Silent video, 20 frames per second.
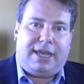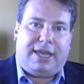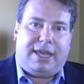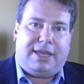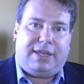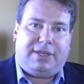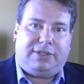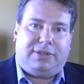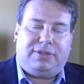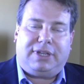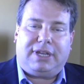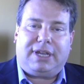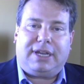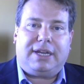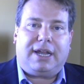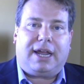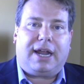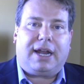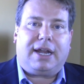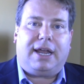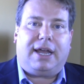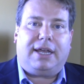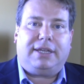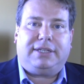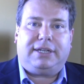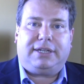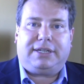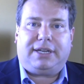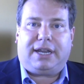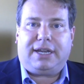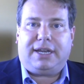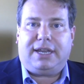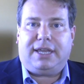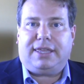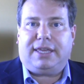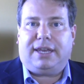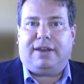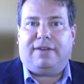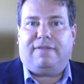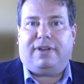is using a diagnostic
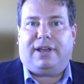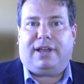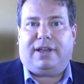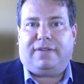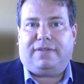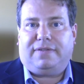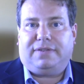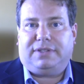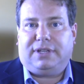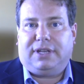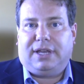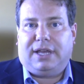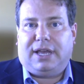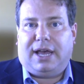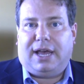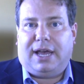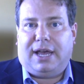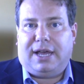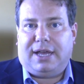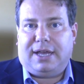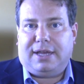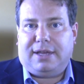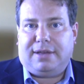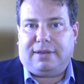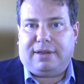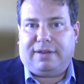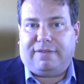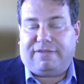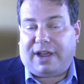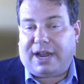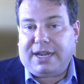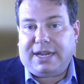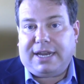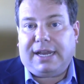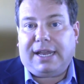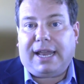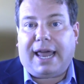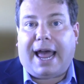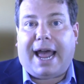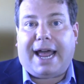technique that involves a fine
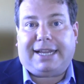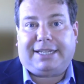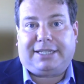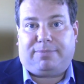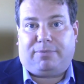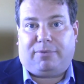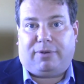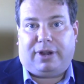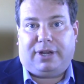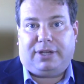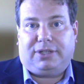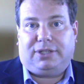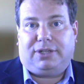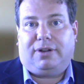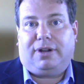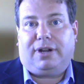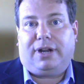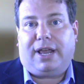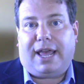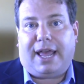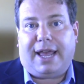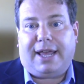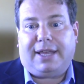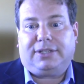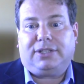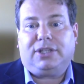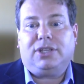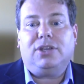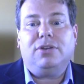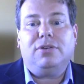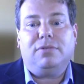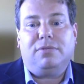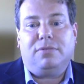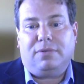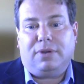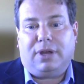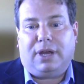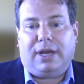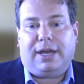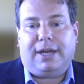needle aspirate. So I'm going to ask
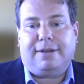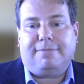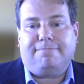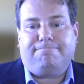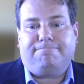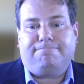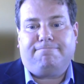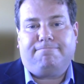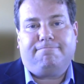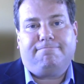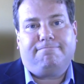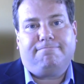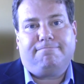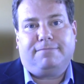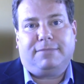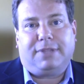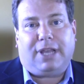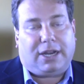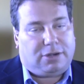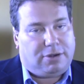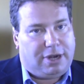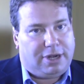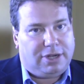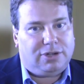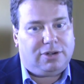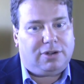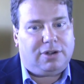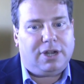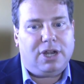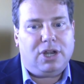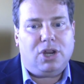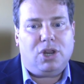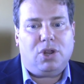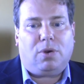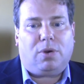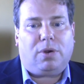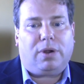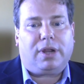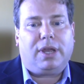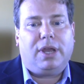you, Dr. Ettinger in New
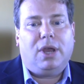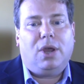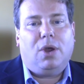York,